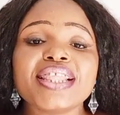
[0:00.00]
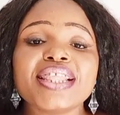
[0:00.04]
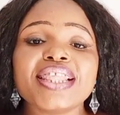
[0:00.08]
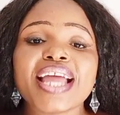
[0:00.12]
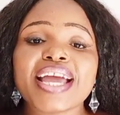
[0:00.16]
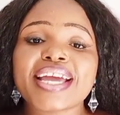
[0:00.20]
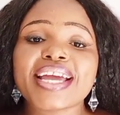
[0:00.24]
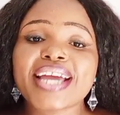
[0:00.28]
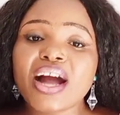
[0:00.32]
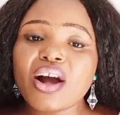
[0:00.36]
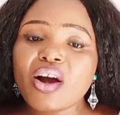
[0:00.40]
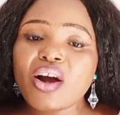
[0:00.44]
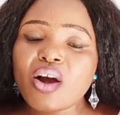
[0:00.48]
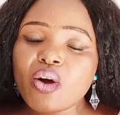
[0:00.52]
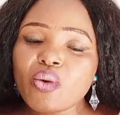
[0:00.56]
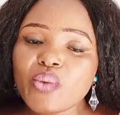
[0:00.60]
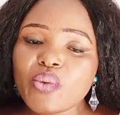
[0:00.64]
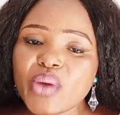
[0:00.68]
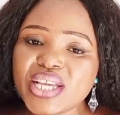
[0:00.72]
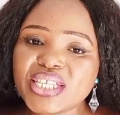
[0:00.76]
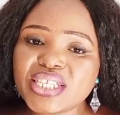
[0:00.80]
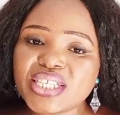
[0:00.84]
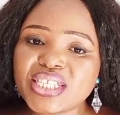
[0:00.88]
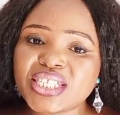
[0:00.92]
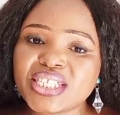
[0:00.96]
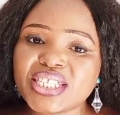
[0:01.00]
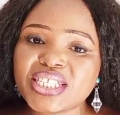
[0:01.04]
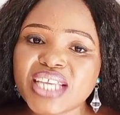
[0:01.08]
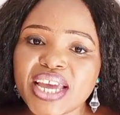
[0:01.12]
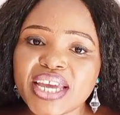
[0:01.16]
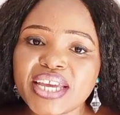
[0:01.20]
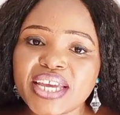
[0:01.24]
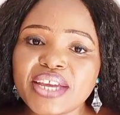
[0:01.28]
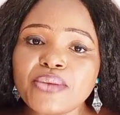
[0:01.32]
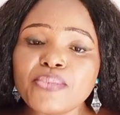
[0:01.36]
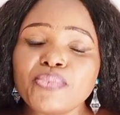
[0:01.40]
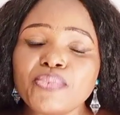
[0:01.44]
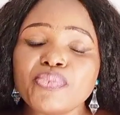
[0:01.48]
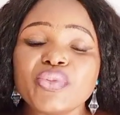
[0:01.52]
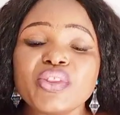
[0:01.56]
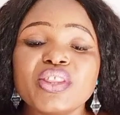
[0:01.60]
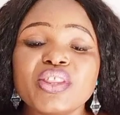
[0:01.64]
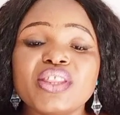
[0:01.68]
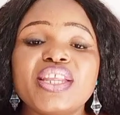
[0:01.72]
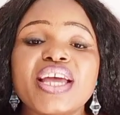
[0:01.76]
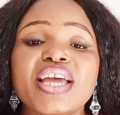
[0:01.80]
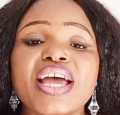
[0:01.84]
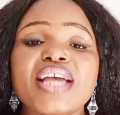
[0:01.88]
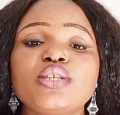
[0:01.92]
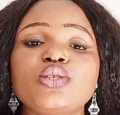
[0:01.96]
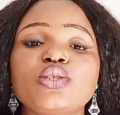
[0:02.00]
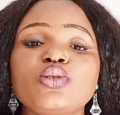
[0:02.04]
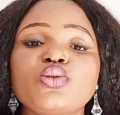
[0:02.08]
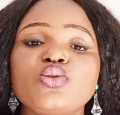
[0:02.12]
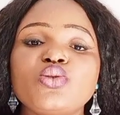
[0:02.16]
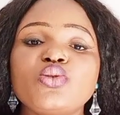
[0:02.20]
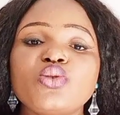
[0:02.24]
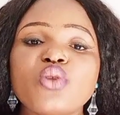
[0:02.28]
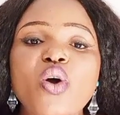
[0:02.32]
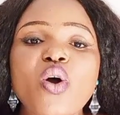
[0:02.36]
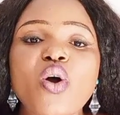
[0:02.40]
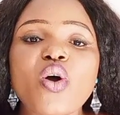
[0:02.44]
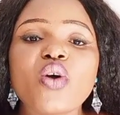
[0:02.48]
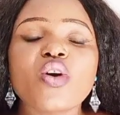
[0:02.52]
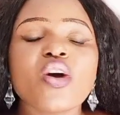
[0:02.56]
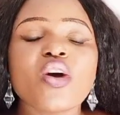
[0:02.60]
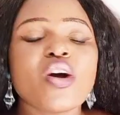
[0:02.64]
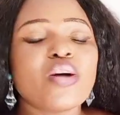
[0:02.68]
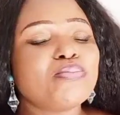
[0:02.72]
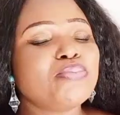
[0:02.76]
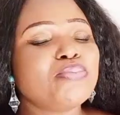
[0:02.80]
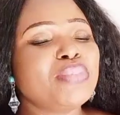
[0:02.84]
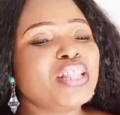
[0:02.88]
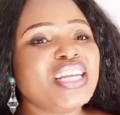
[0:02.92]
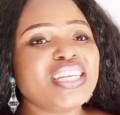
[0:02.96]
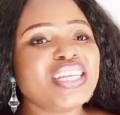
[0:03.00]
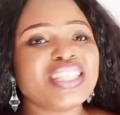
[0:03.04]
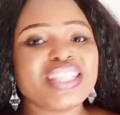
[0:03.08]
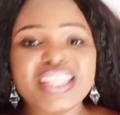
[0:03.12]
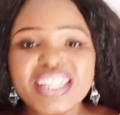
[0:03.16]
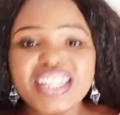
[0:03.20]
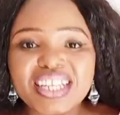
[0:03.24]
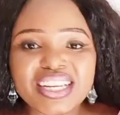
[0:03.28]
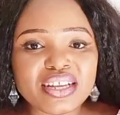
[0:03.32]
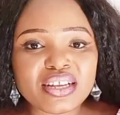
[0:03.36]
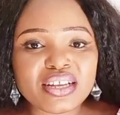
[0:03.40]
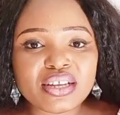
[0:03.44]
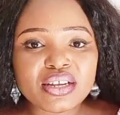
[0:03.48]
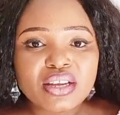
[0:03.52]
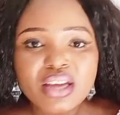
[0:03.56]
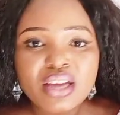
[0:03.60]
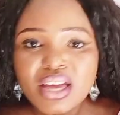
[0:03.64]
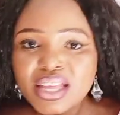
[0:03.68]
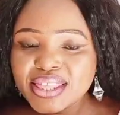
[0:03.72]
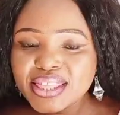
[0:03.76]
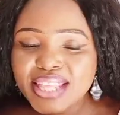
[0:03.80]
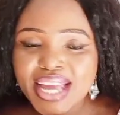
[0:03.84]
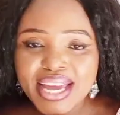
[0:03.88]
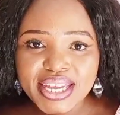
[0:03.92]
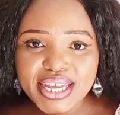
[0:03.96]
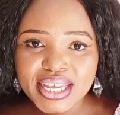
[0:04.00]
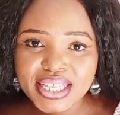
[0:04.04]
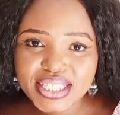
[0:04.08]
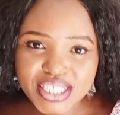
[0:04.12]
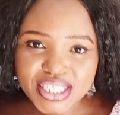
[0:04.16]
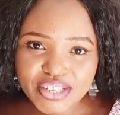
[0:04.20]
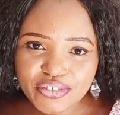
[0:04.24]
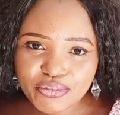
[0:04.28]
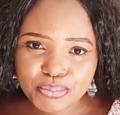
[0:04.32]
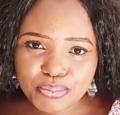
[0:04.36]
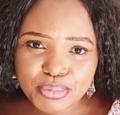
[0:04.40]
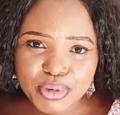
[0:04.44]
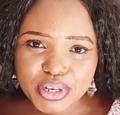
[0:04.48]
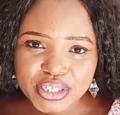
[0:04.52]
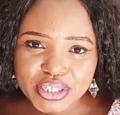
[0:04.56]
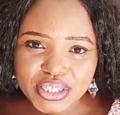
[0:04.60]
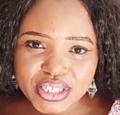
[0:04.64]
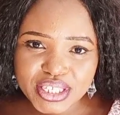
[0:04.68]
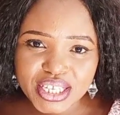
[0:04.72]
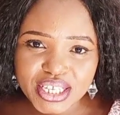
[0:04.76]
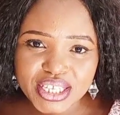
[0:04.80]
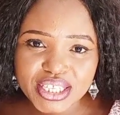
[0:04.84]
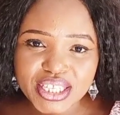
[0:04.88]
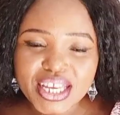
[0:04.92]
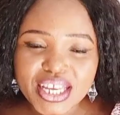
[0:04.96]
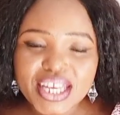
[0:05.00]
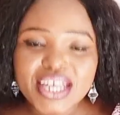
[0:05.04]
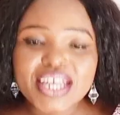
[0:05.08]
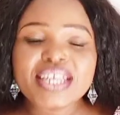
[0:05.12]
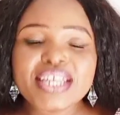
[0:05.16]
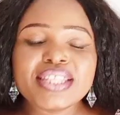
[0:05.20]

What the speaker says: Like I always say, there is no completely negative person.